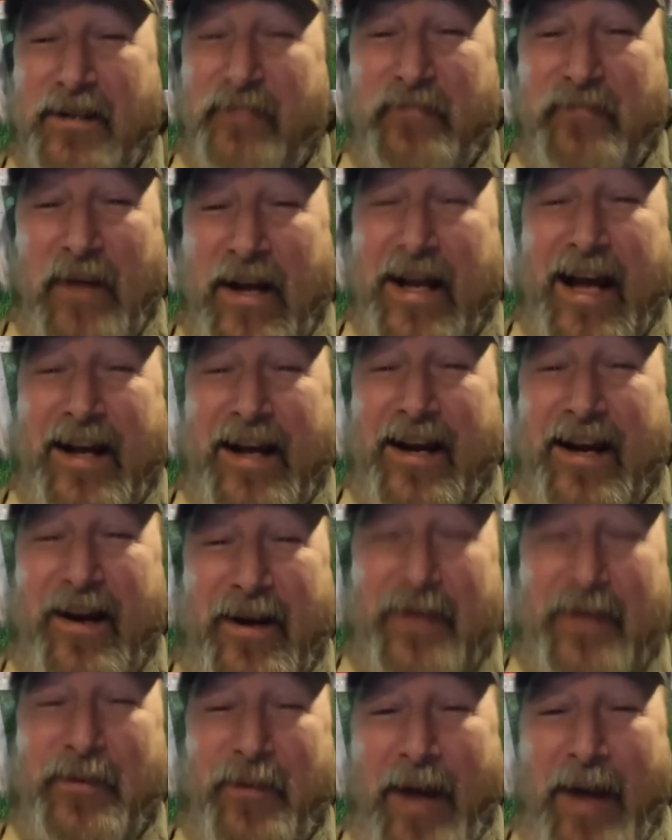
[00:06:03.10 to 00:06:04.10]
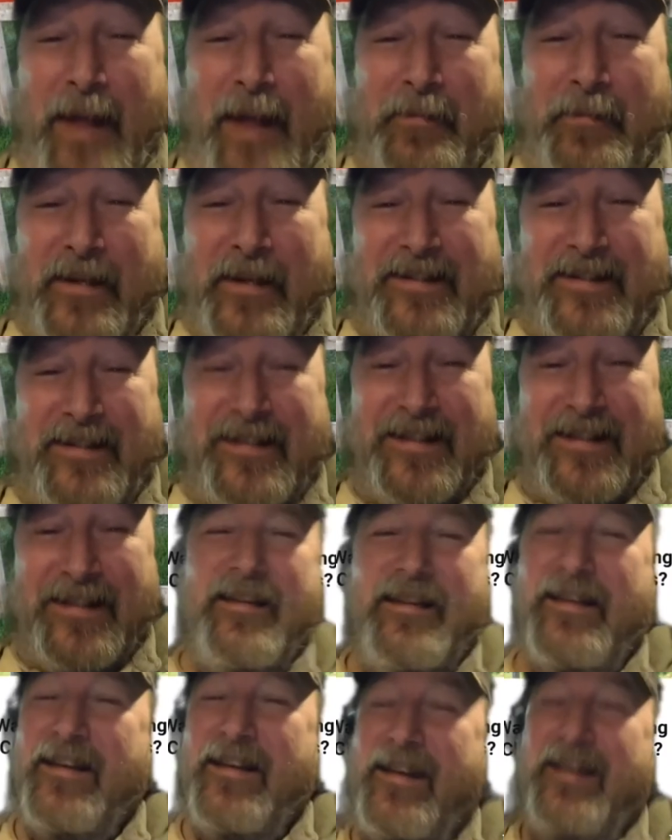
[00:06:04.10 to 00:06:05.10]
the fun out of hunting rabbits.
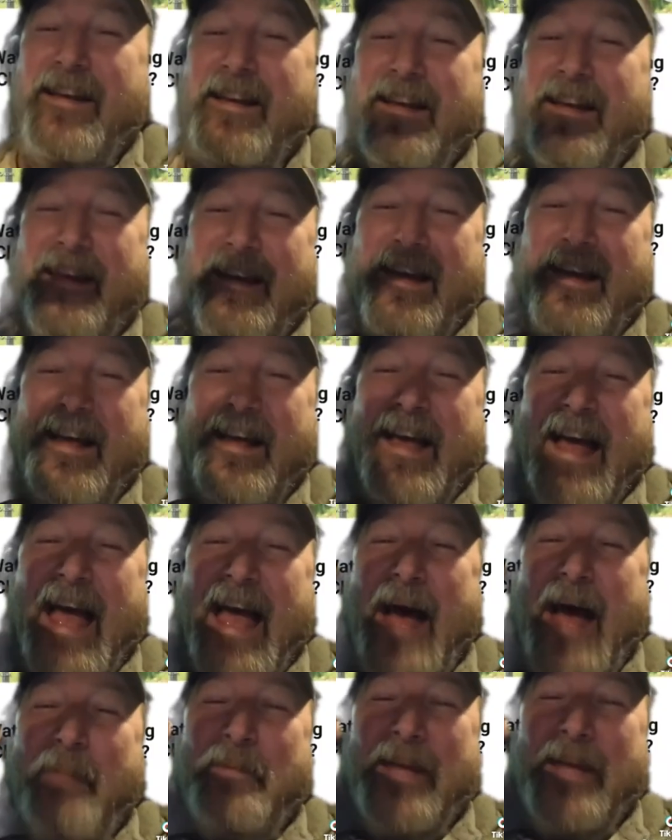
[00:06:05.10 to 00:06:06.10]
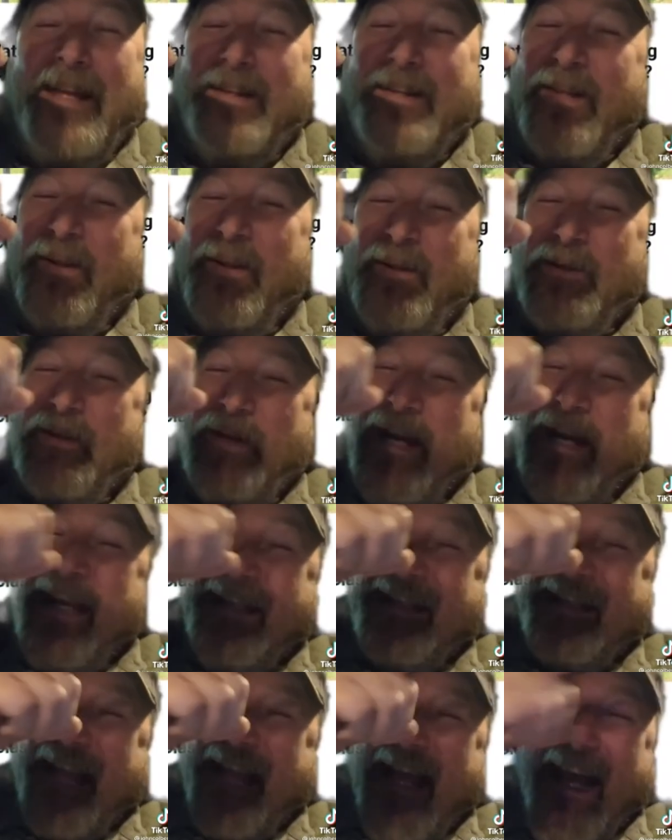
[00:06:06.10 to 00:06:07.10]
Happy little
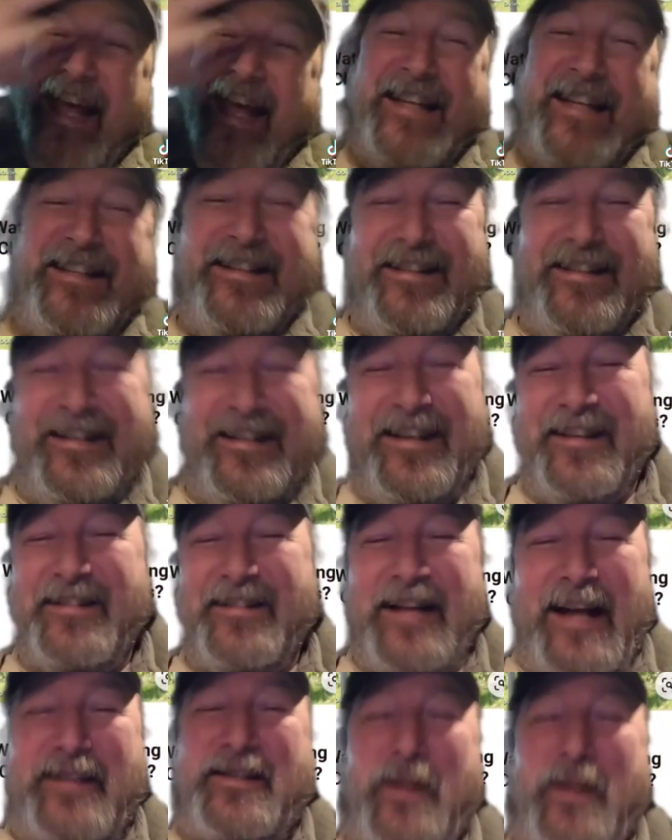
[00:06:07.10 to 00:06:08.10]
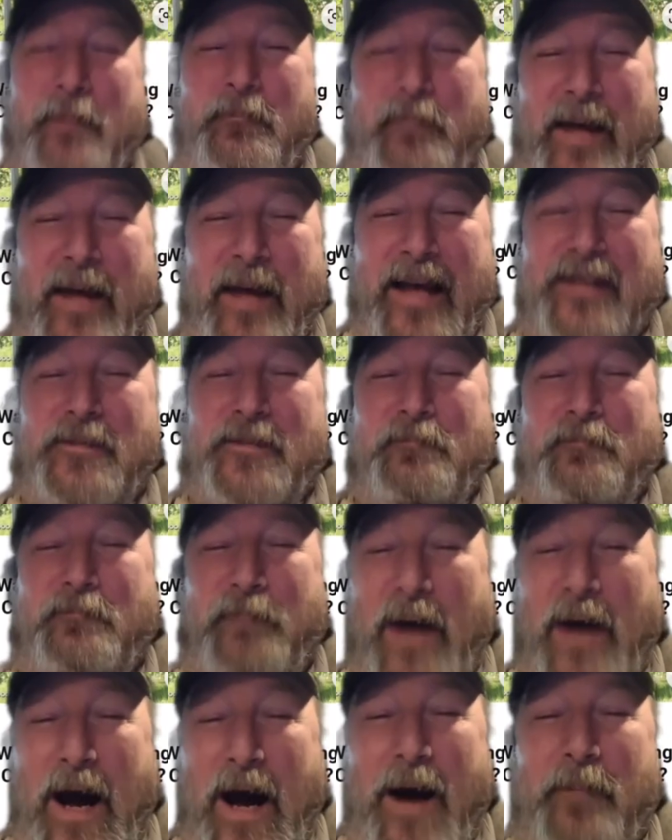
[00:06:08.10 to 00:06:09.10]
trees ahead. That's the best
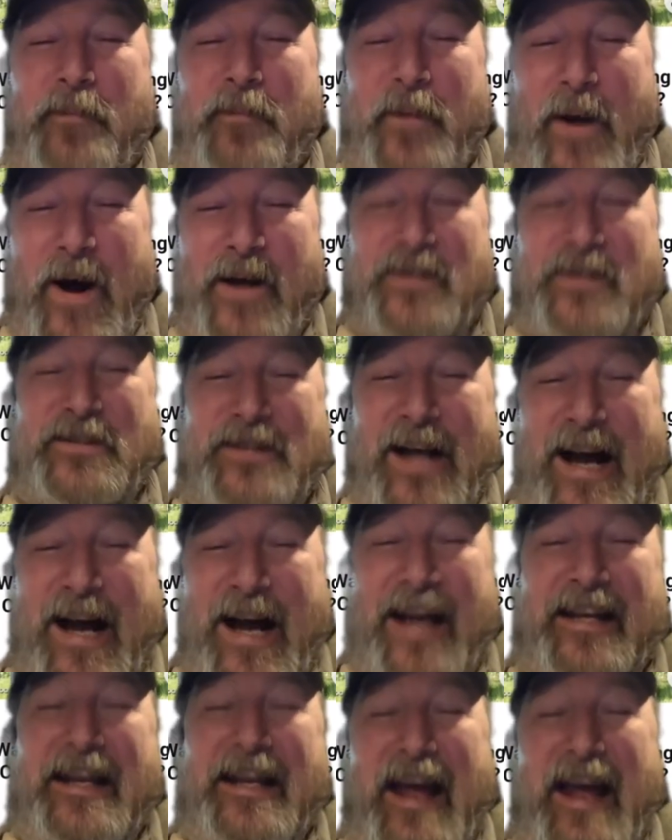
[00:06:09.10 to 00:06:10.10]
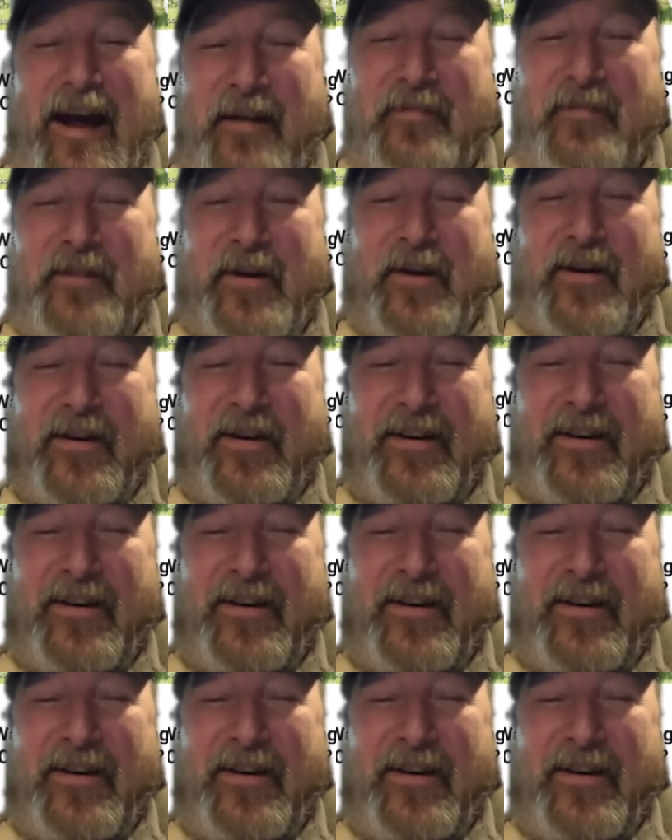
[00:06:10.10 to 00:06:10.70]
Bob Ross sign ever.